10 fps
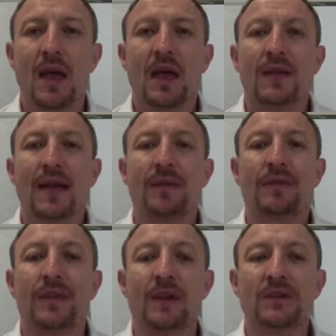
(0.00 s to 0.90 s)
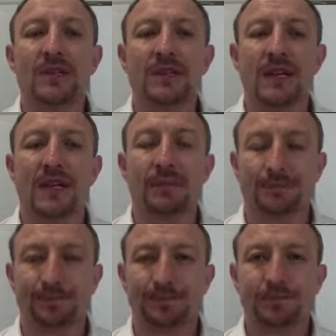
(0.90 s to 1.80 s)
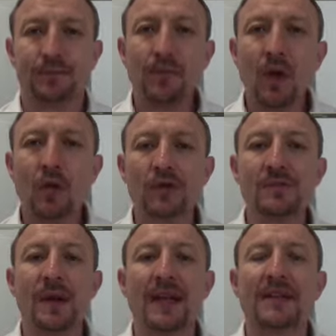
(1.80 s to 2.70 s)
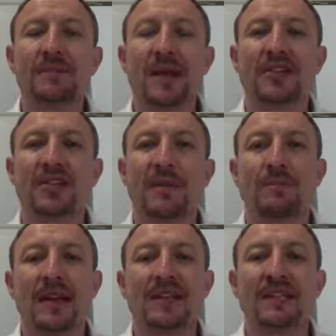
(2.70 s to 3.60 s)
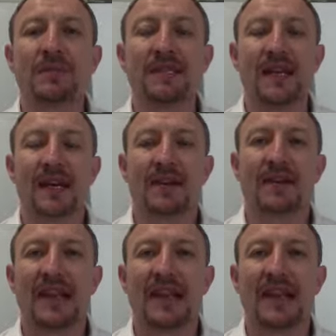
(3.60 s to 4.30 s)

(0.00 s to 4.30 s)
Now, velocity, or speed, is measured in meters per second.